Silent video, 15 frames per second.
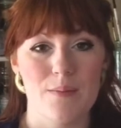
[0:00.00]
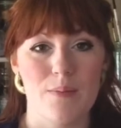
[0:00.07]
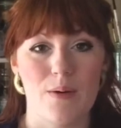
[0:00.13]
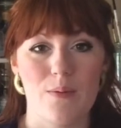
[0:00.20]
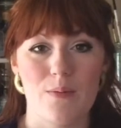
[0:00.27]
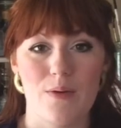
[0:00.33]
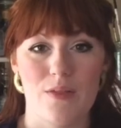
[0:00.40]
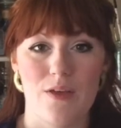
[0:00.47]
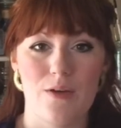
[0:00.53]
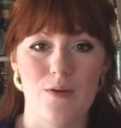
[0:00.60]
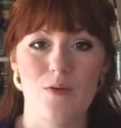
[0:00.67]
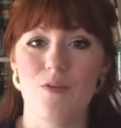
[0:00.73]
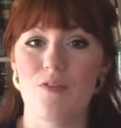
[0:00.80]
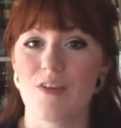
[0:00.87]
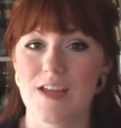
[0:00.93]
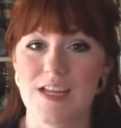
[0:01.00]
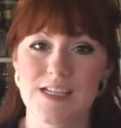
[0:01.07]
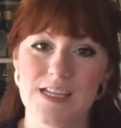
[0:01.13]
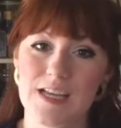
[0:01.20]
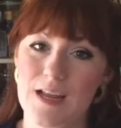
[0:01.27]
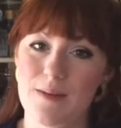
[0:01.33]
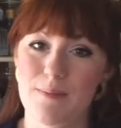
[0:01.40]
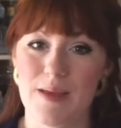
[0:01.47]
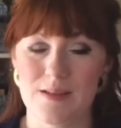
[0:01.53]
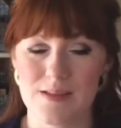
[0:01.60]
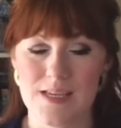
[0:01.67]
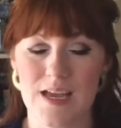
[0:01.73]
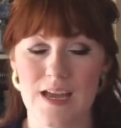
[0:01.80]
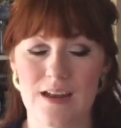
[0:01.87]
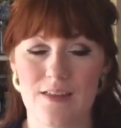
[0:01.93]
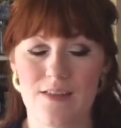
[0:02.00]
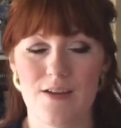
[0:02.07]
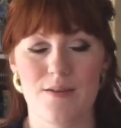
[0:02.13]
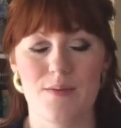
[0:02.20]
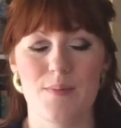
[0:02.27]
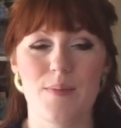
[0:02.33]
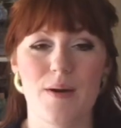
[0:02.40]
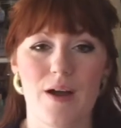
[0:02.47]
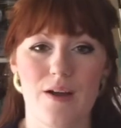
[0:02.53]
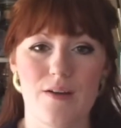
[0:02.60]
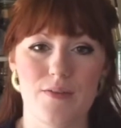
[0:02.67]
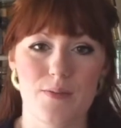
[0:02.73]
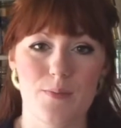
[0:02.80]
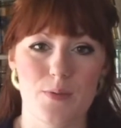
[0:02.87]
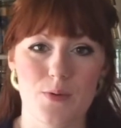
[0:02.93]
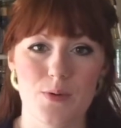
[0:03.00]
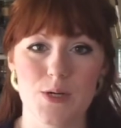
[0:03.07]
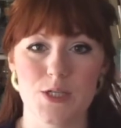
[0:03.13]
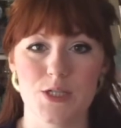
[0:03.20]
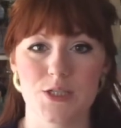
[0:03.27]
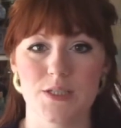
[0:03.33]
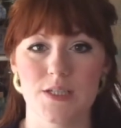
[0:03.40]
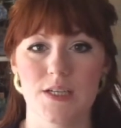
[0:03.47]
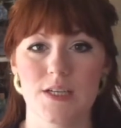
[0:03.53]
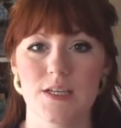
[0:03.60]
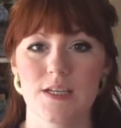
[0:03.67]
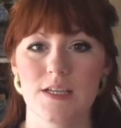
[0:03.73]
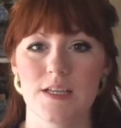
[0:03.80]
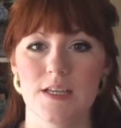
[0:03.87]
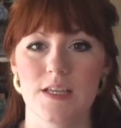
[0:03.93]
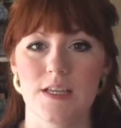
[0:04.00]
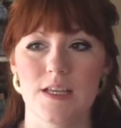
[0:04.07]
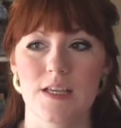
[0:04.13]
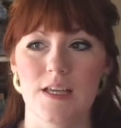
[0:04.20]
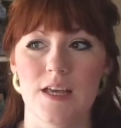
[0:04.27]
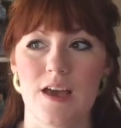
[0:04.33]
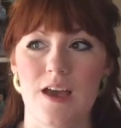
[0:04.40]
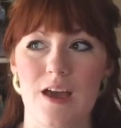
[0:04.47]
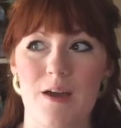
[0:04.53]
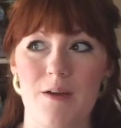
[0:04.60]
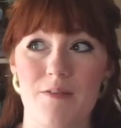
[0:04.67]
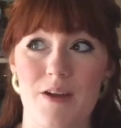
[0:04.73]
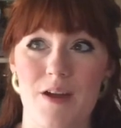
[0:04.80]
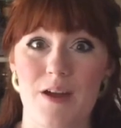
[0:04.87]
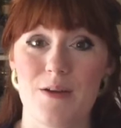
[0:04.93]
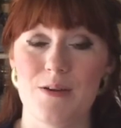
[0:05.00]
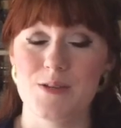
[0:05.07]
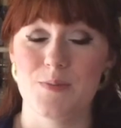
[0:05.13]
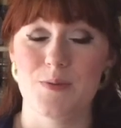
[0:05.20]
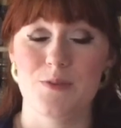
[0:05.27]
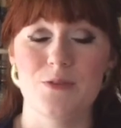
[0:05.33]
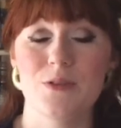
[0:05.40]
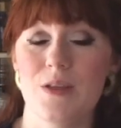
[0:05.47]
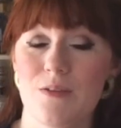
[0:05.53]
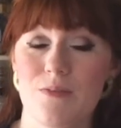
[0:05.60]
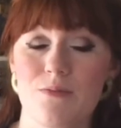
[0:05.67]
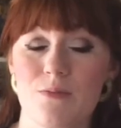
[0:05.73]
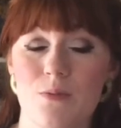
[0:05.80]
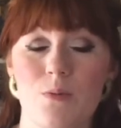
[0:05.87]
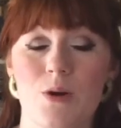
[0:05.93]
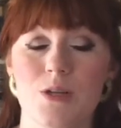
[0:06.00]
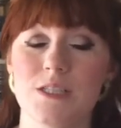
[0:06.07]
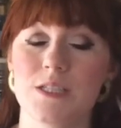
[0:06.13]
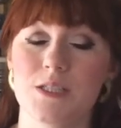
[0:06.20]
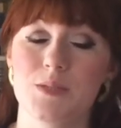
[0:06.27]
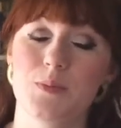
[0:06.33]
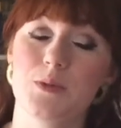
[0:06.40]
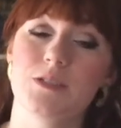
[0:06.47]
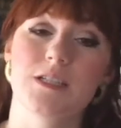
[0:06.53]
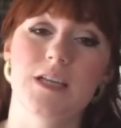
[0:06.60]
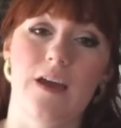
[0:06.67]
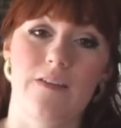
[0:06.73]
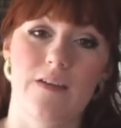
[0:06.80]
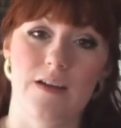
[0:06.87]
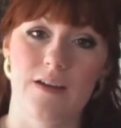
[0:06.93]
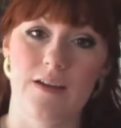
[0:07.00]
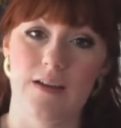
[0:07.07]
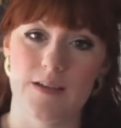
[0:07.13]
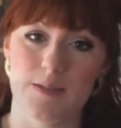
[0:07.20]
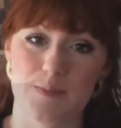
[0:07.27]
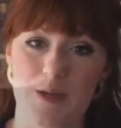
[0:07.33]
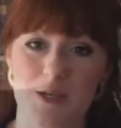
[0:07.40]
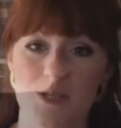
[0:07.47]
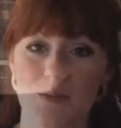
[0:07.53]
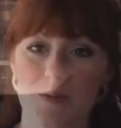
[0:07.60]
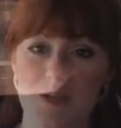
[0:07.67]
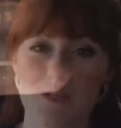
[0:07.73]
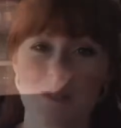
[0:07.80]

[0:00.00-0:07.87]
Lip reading: without overheating and melting another part of the brooch. However, it has been really rewarding to put together, especially when you see it